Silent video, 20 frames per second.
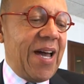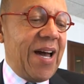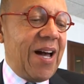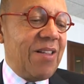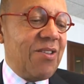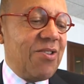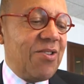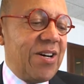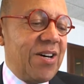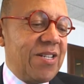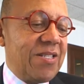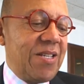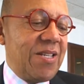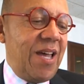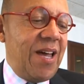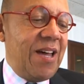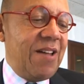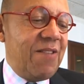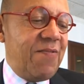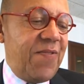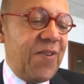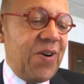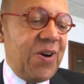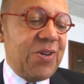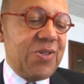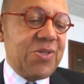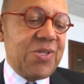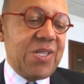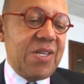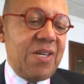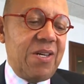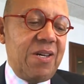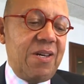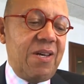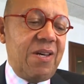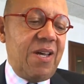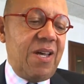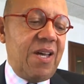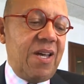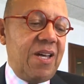alloys, headphones,
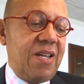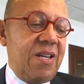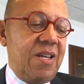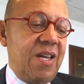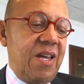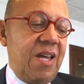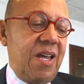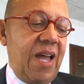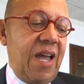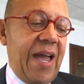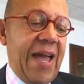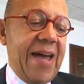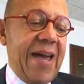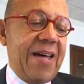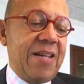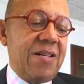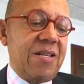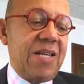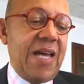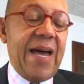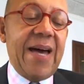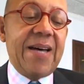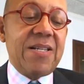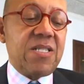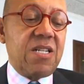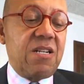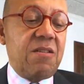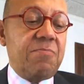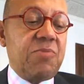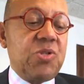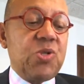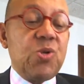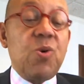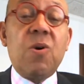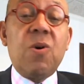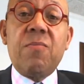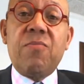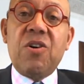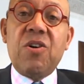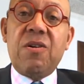and as an
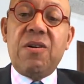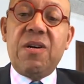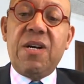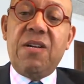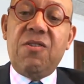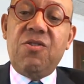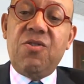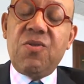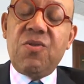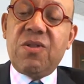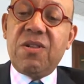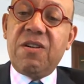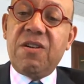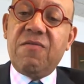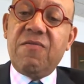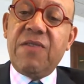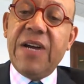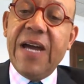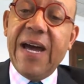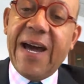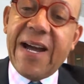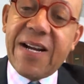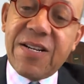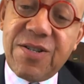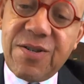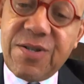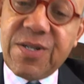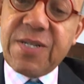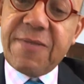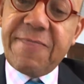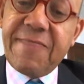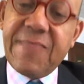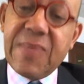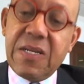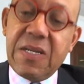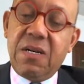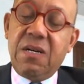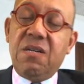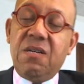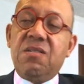absorber in nuclear reactors.
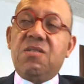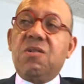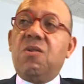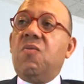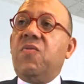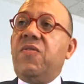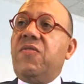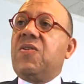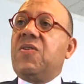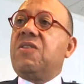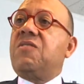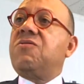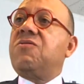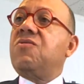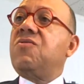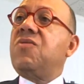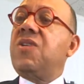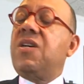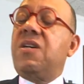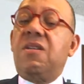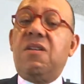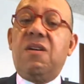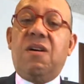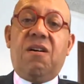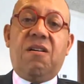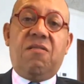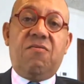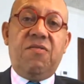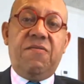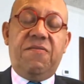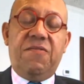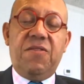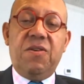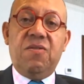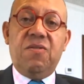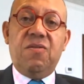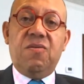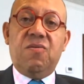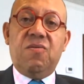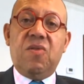So we concluded our
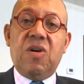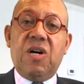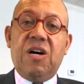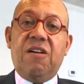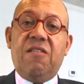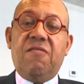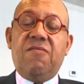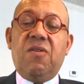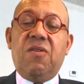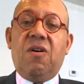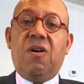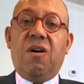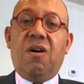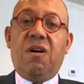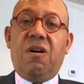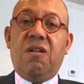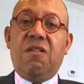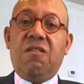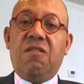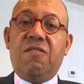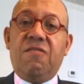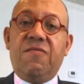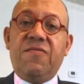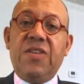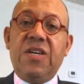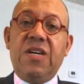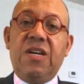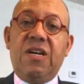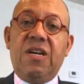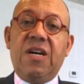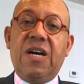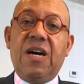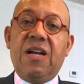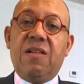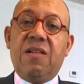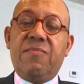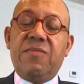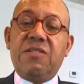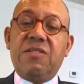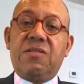review of all of the
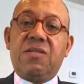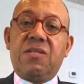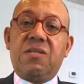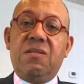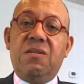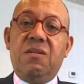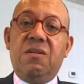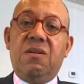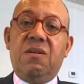elements,